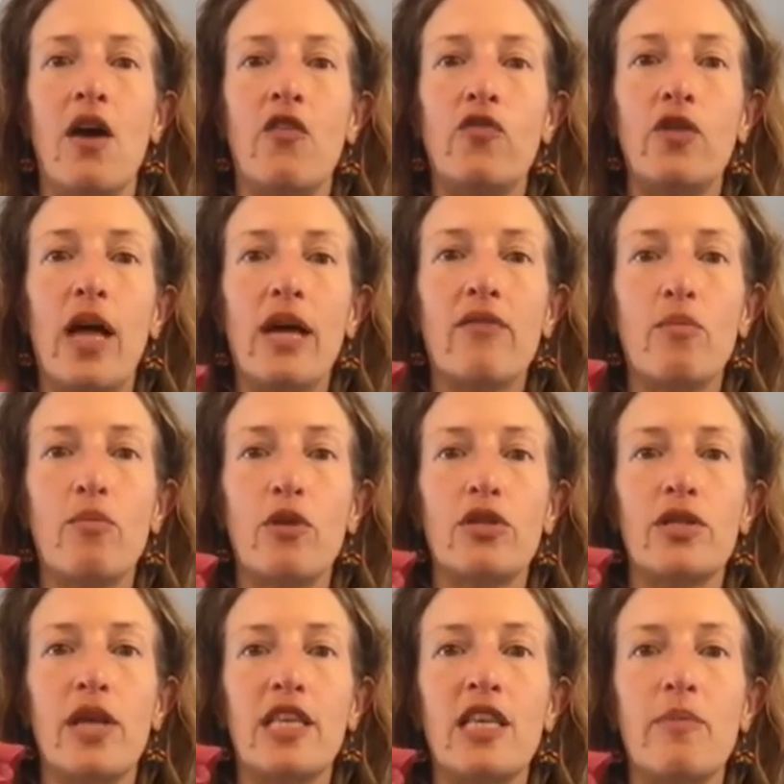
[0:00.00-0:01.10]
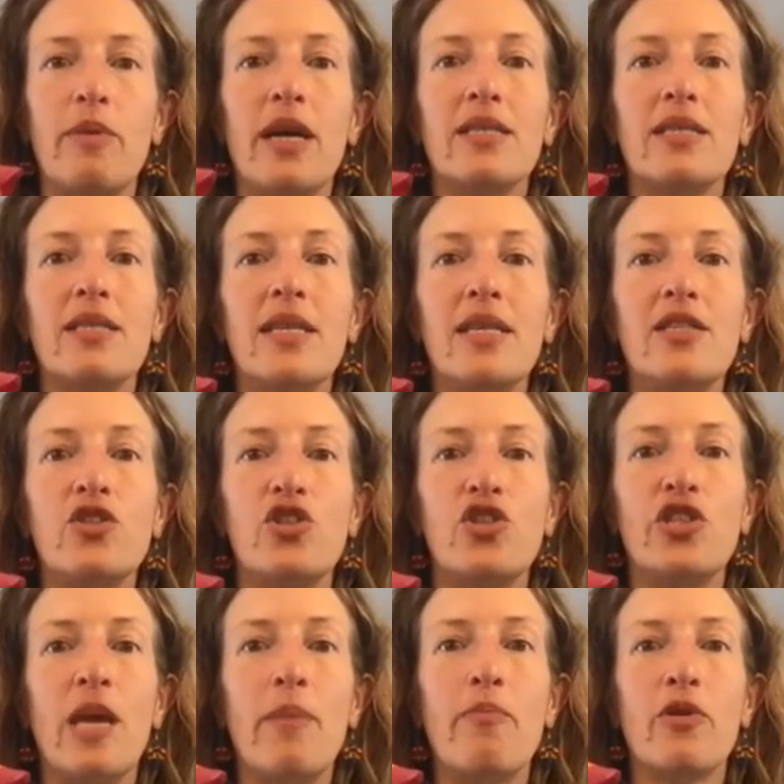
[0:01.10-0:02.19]
flying rainbow lasagna, because this
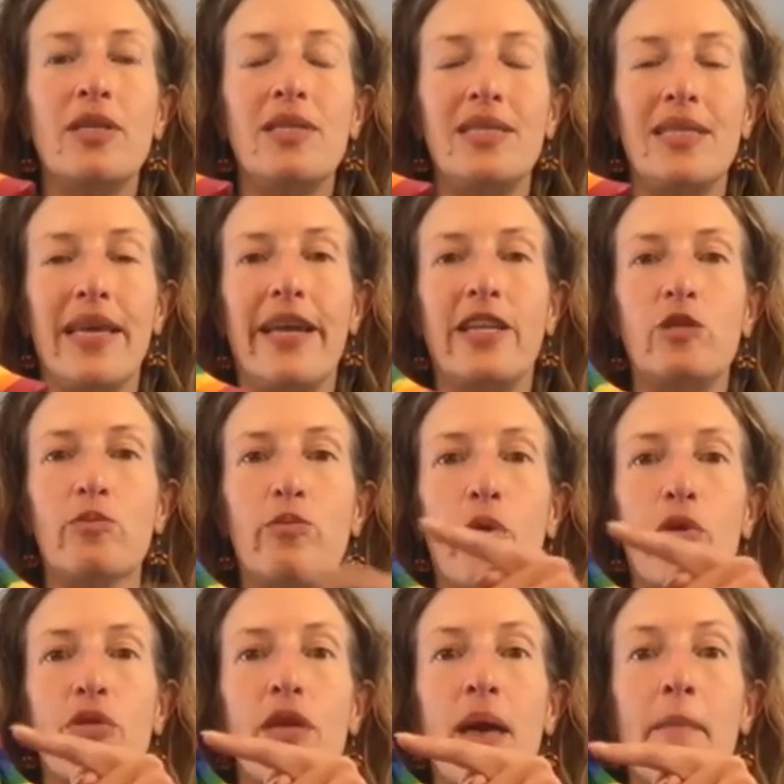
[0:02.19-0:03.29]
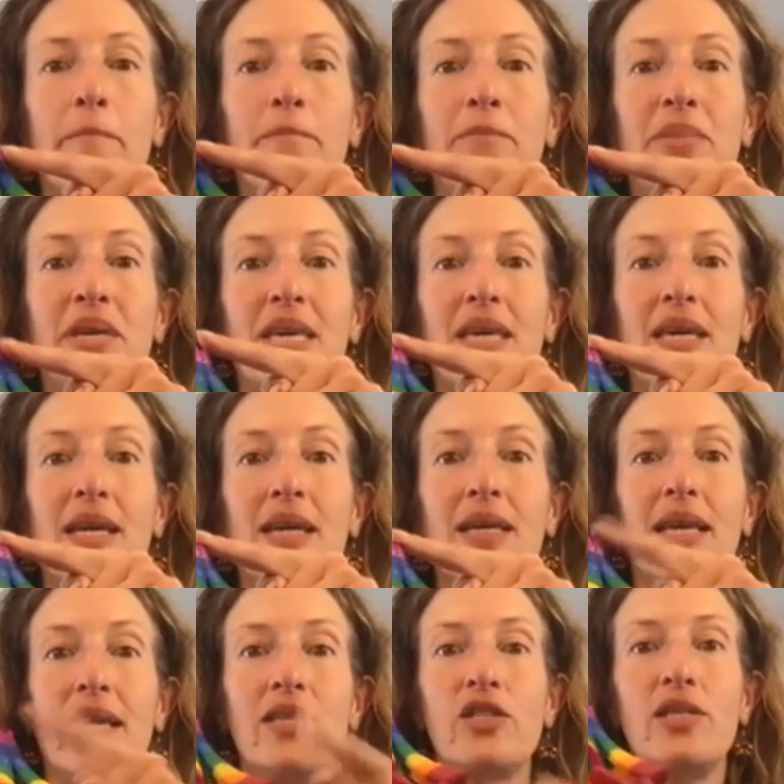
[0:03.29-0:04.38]
shape contains both
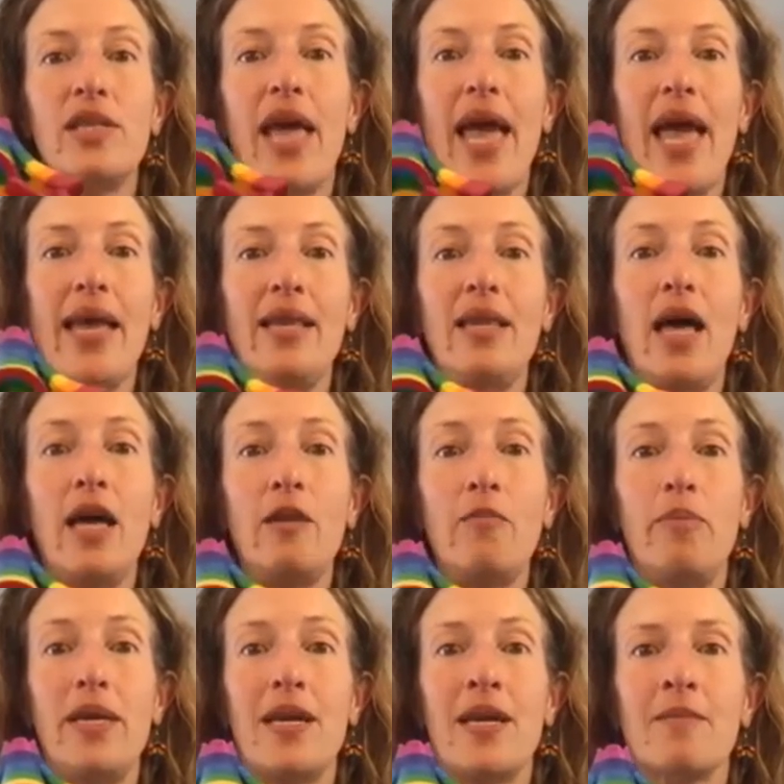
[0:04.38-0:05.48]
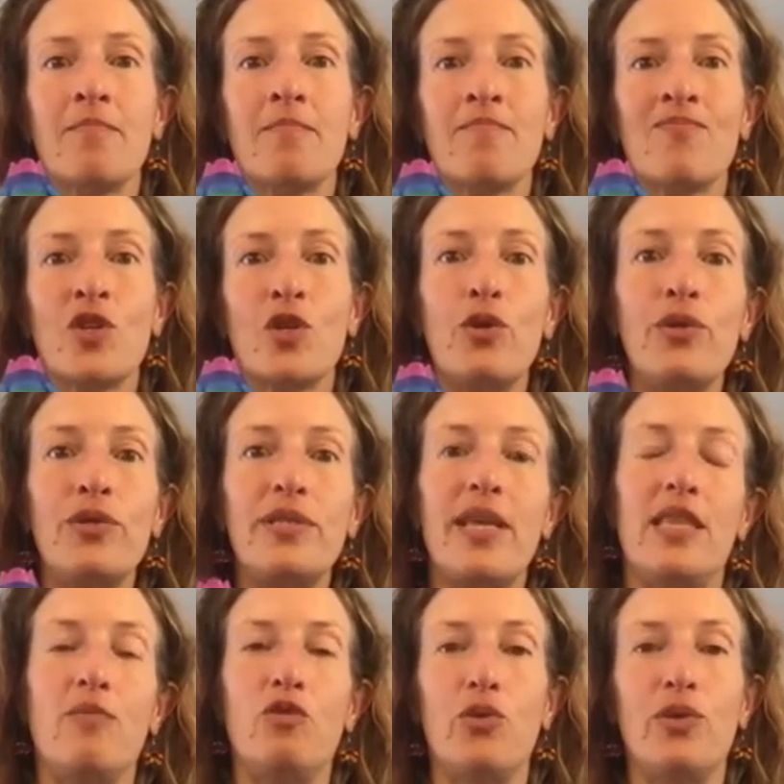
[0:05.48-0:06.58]
beingness and non-being. You send
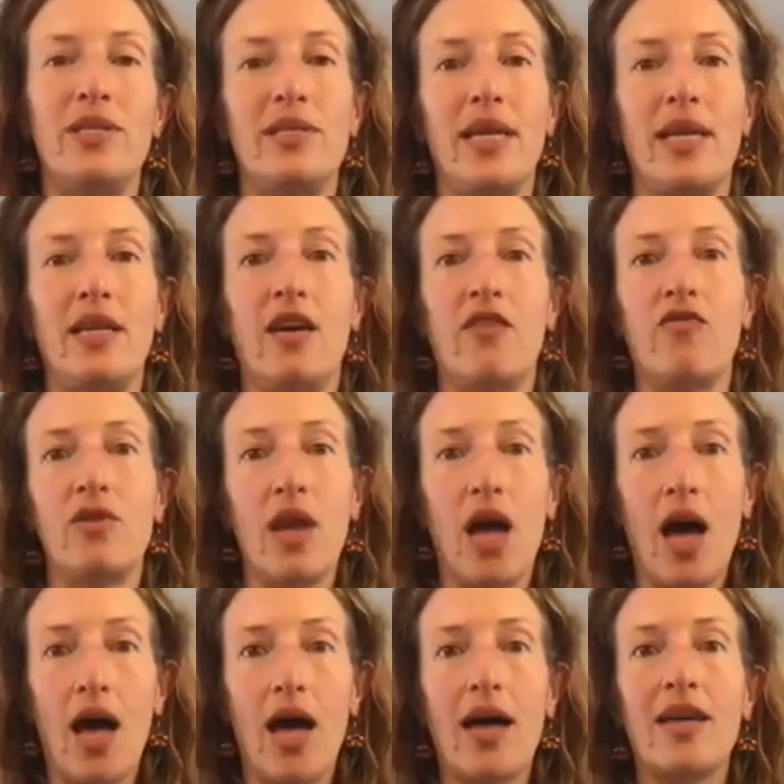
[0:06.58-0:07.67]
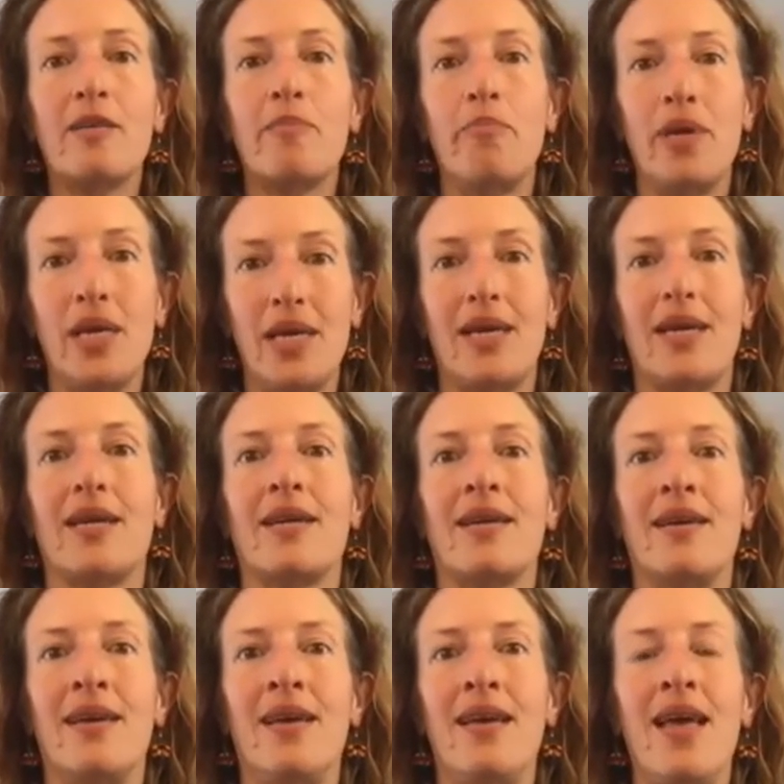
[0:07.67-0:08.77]
them to a state of non-being,
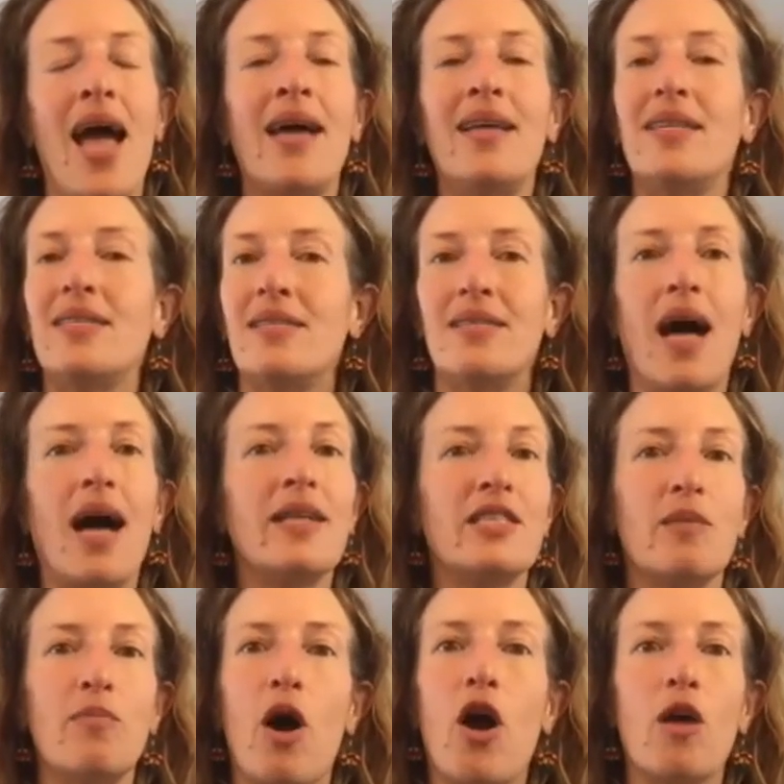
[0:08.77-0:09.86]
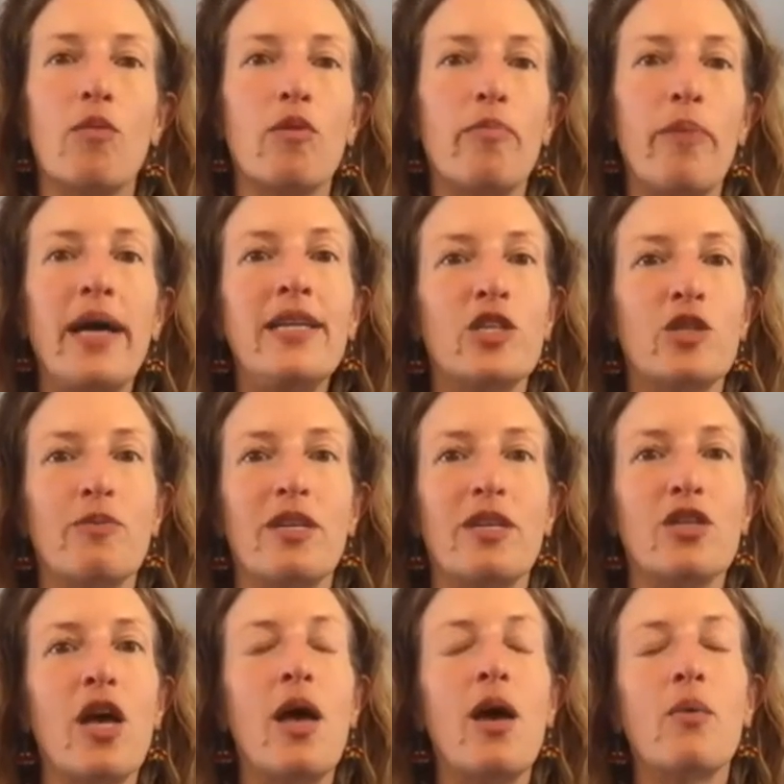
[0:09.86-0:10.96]
and it's not some horrible
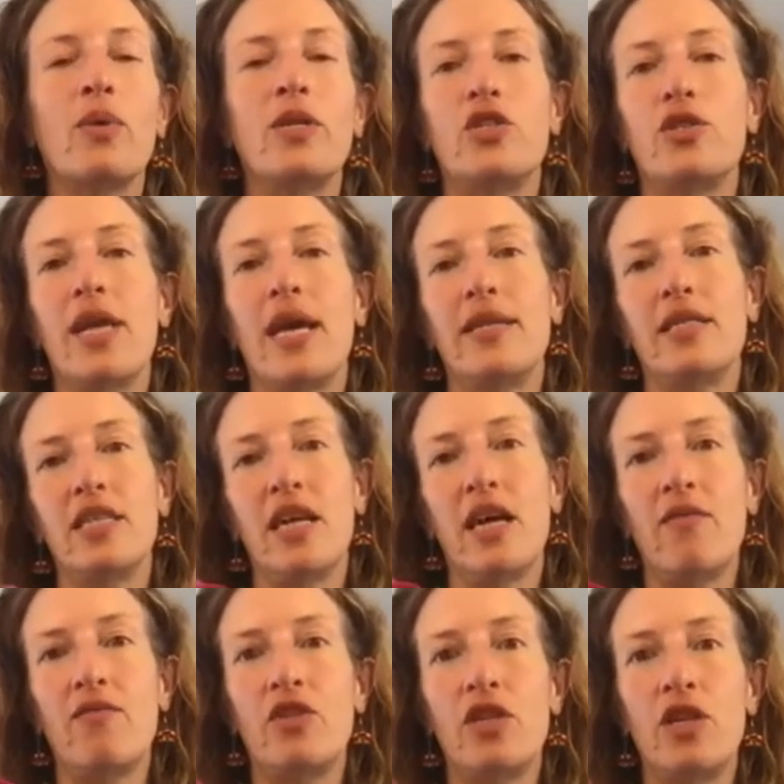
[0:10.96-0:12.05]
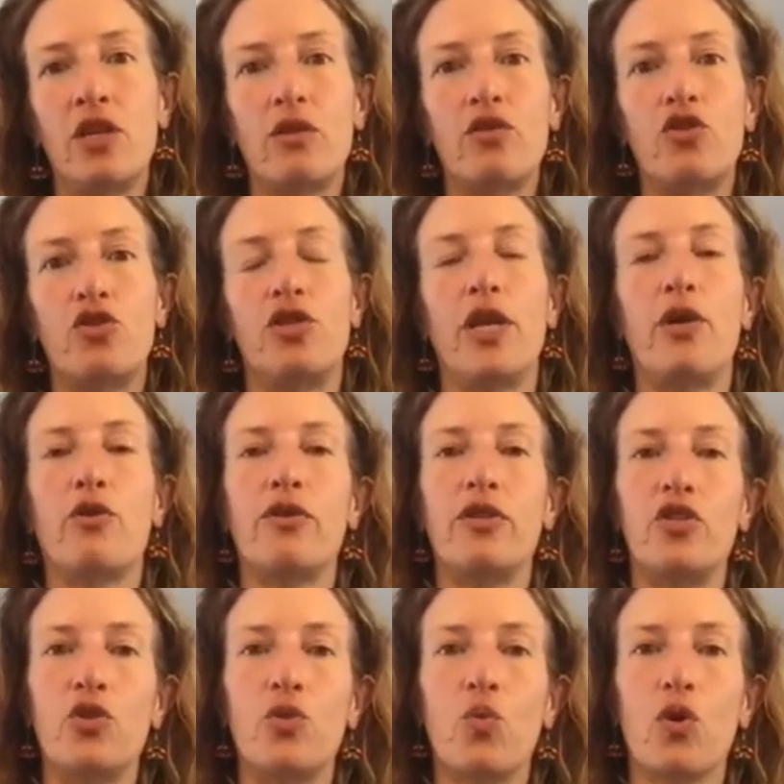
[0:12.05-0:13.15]
punishment, which the idea of, you know, the
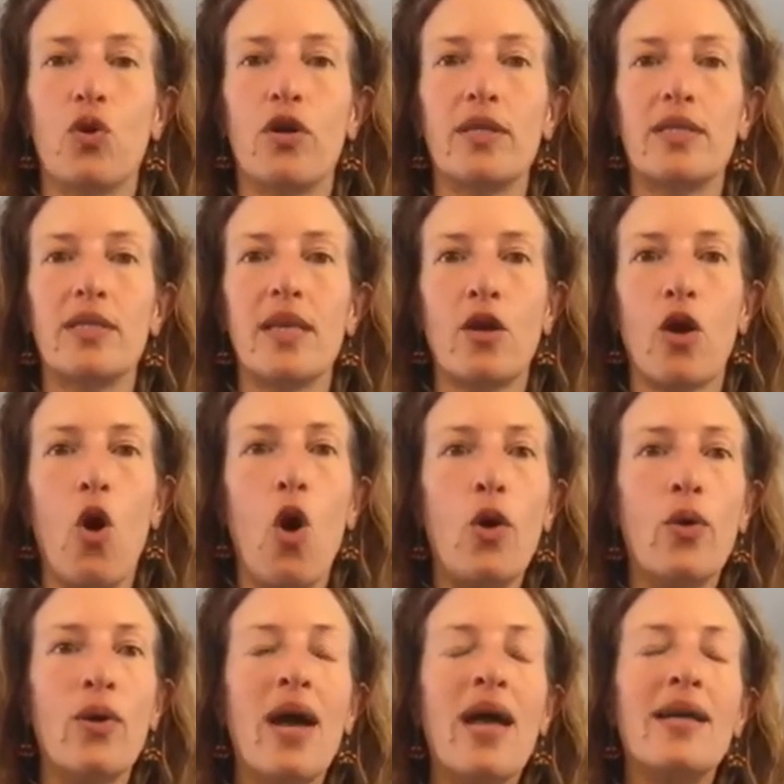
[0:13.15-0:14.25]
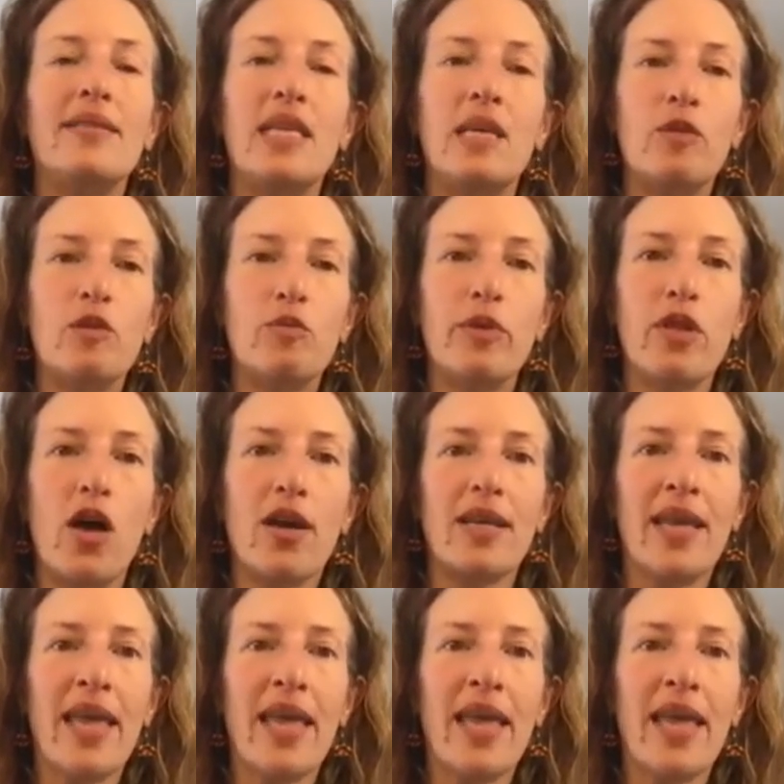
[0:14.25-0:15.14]
Judeo-Christian world, it's like, oh, demons belong in